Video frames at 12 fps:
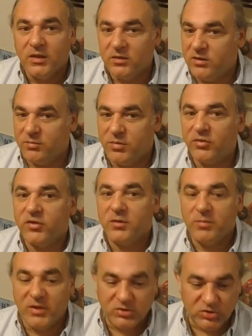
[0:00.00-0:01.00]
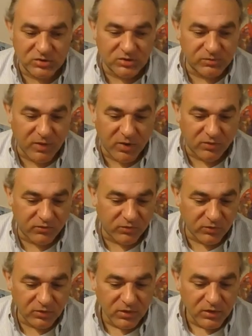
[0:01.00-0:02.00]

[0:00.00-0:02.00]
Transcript: They're both going to be just as powerful.